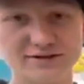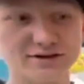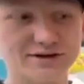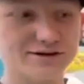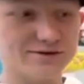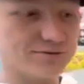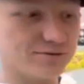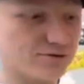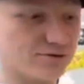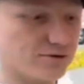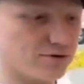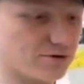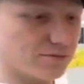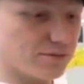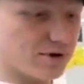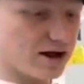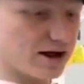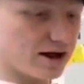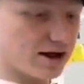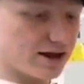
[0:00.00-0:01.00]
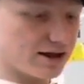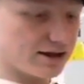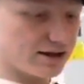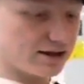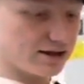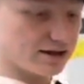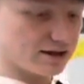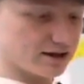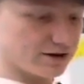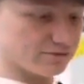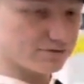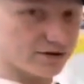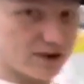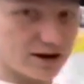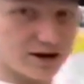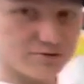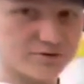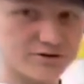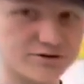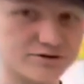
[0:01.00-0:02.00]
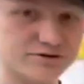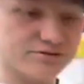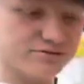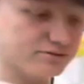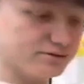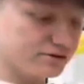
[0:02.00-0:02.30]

for my flywheel.